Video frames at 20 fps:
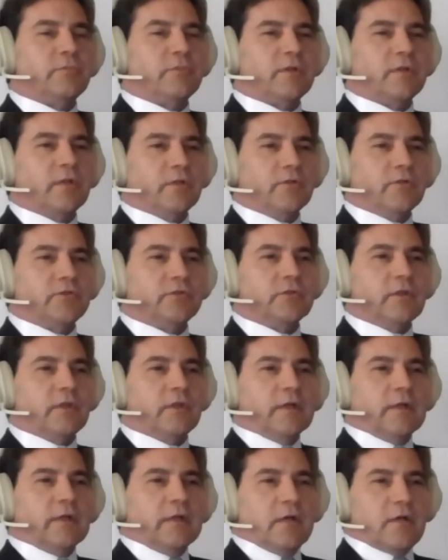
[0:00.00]
something else.
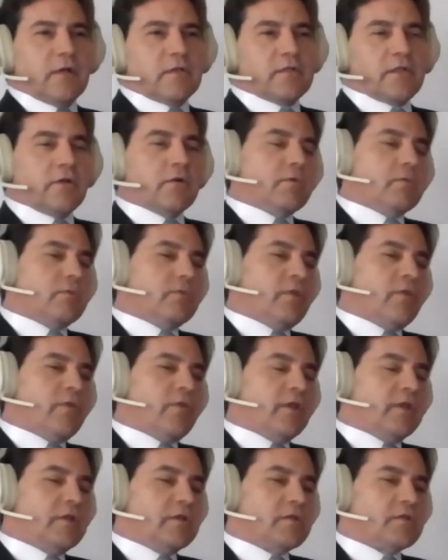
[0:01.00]
So the
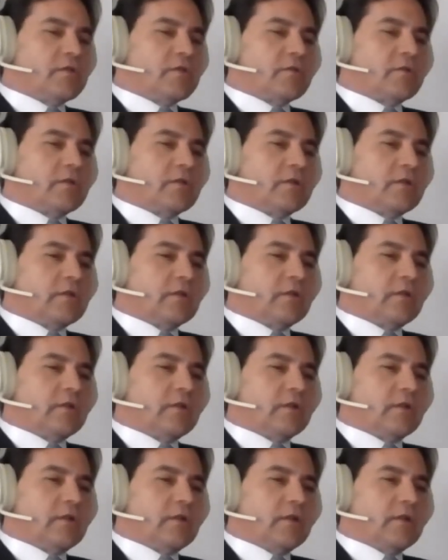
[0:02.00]
thing is,
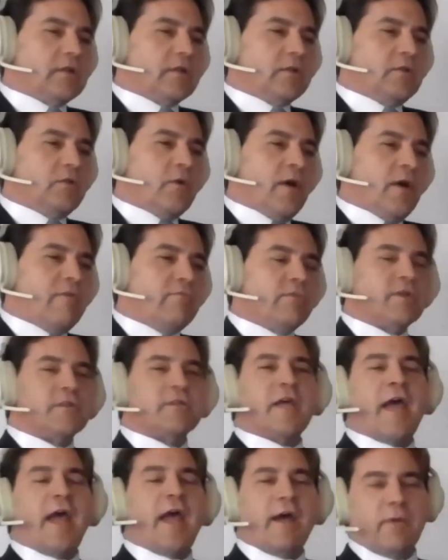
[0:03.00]
you have
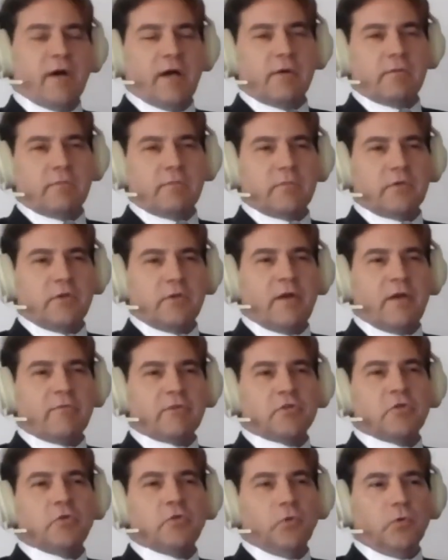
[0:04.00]
this hammer, you have
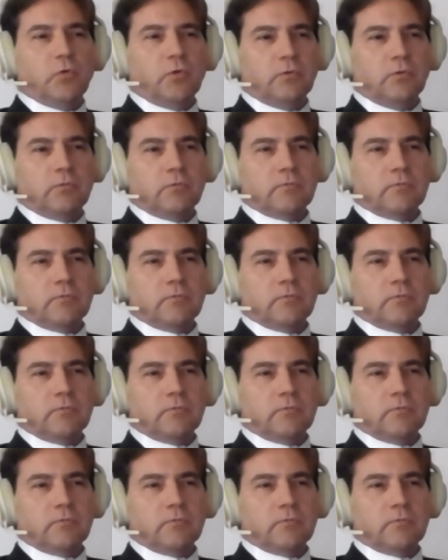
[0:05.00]
a tool.